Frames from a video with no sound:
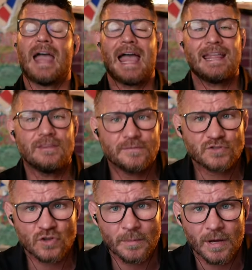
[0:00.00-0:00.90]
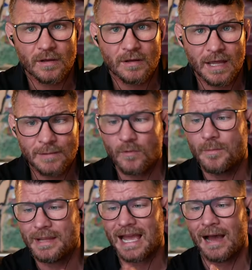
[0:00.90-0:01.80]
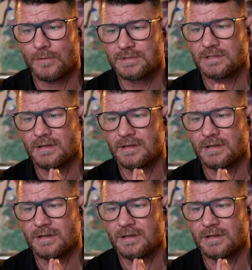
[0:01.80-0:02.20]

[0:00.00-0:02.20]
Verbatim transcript: end of summer, it will be out.